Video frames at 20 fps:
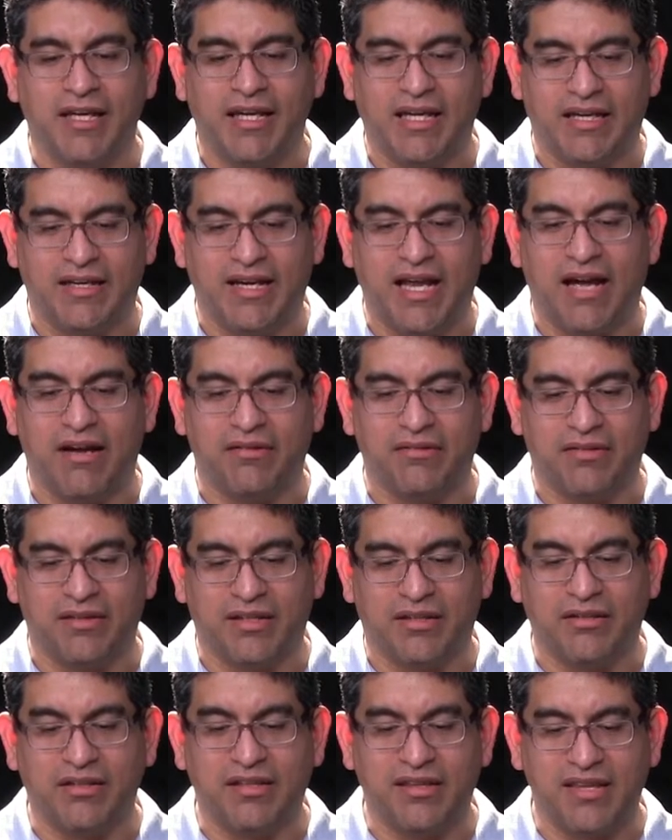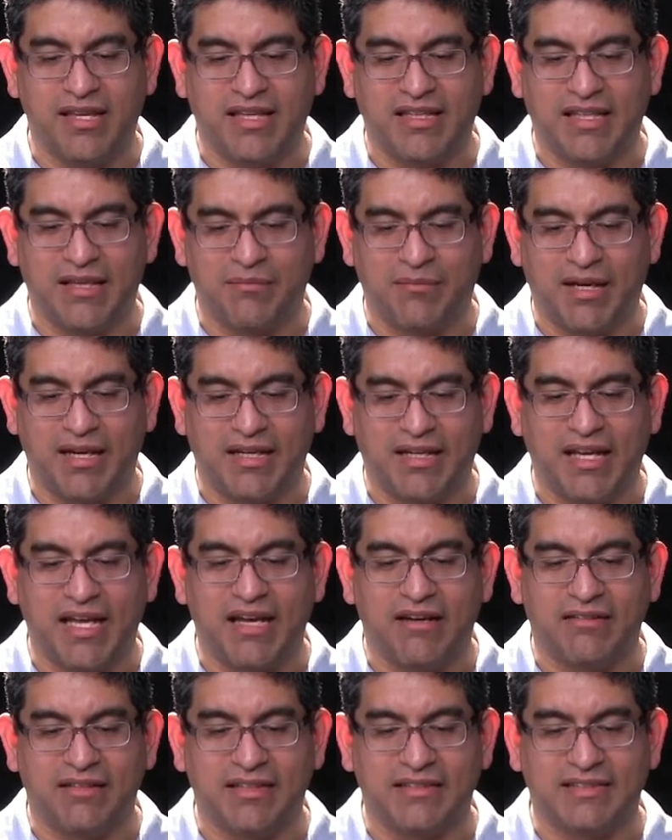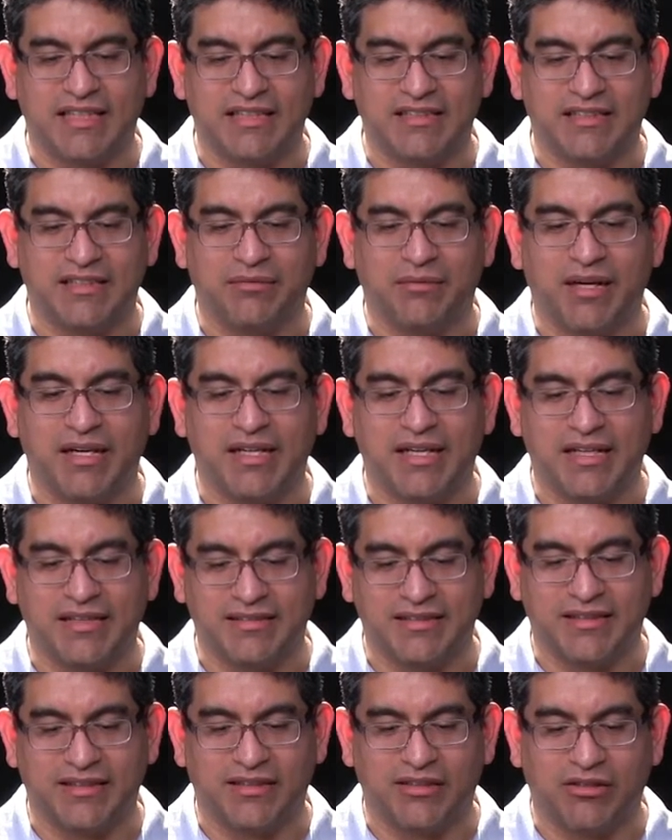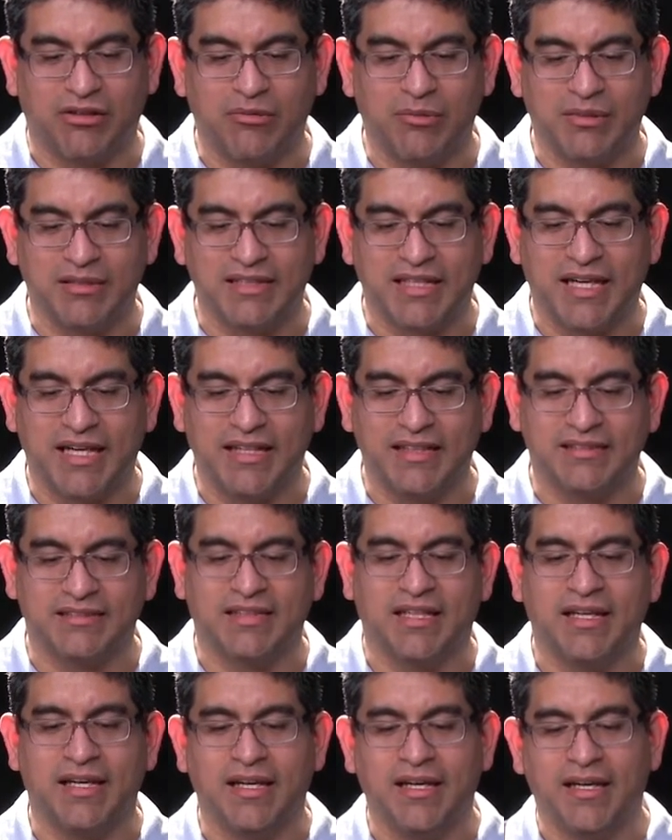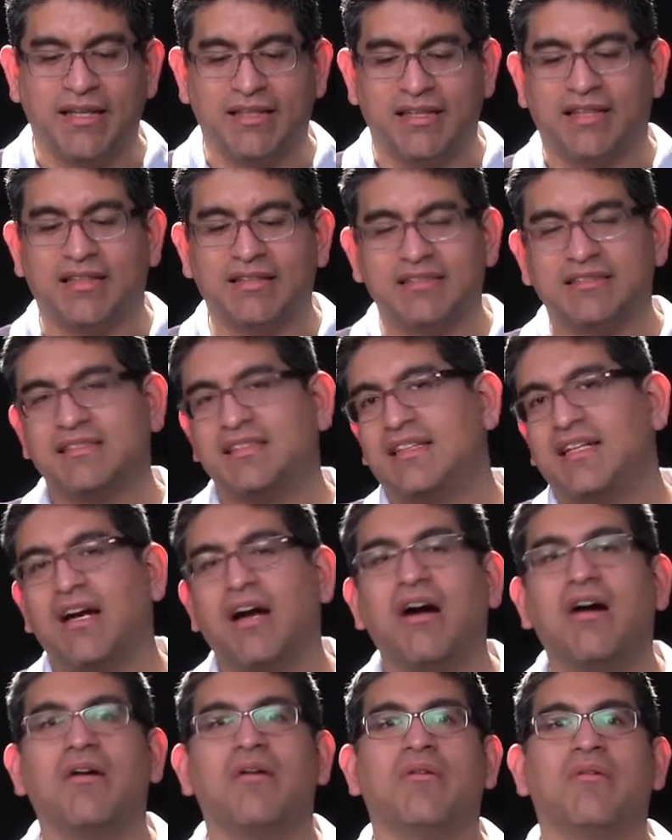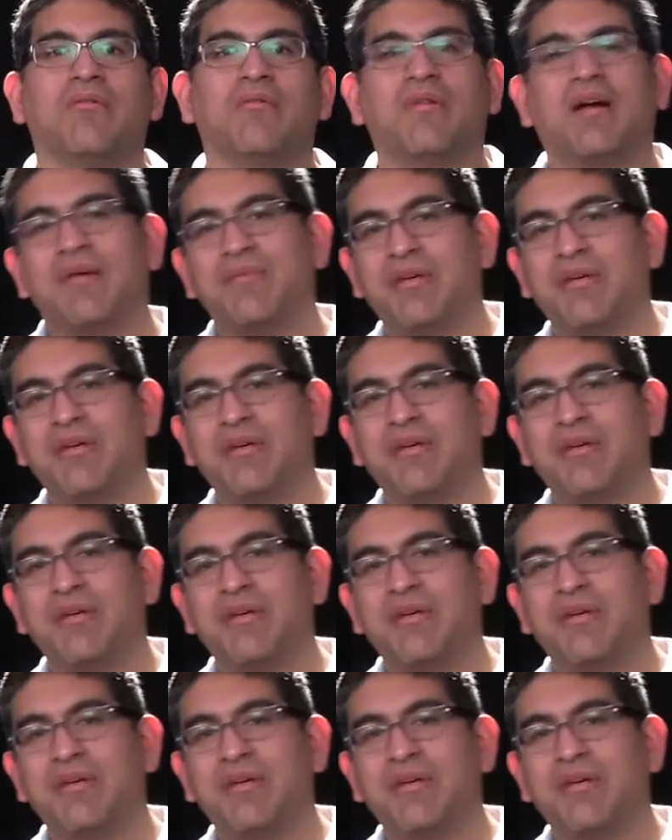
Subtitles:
and now the good thing that my layout is actually right next to the global tags, they'll see, oh, I'm